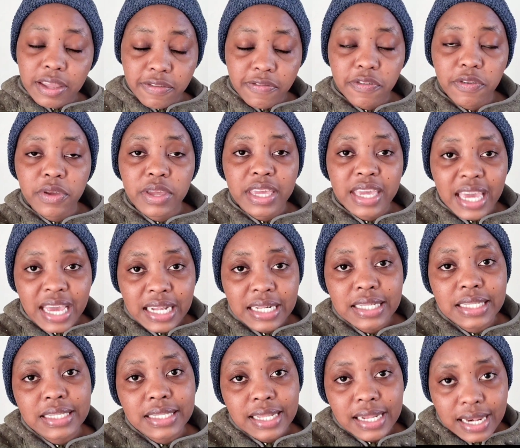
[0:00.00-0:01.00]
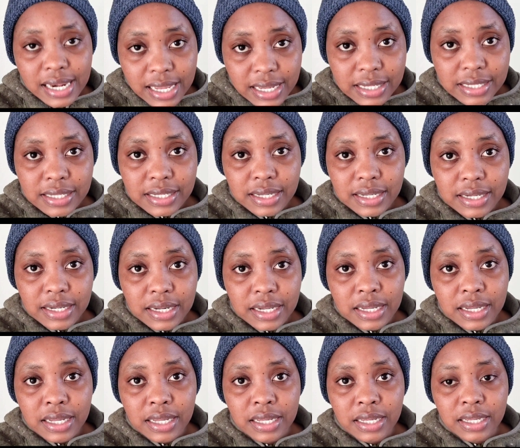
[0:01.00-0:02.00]
if you get selected,
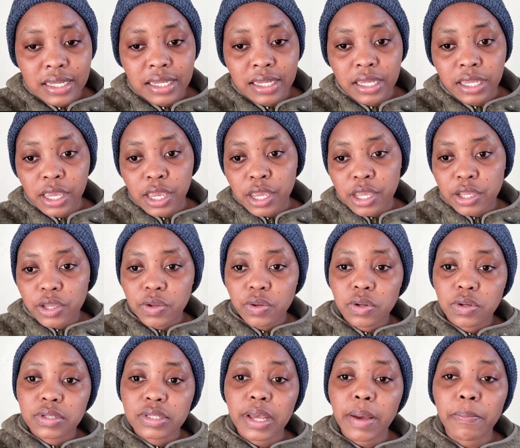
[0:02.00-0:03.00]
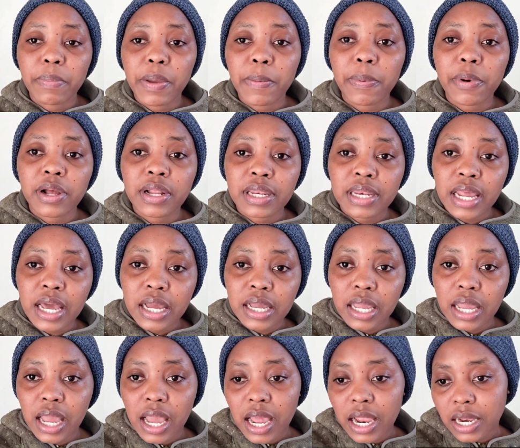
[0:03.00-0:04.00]
you know, some people
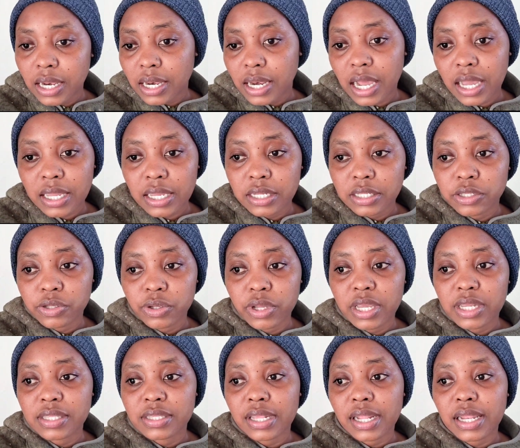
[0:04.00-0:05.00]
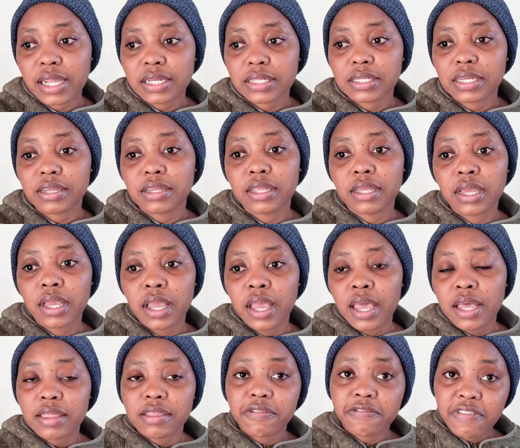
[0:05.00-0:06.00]
are lucky to get selected
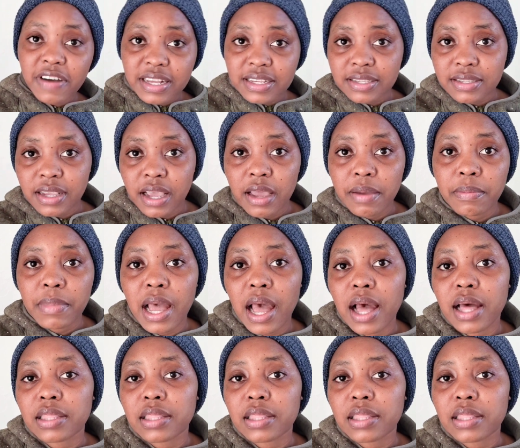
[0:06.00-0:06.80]
the first time.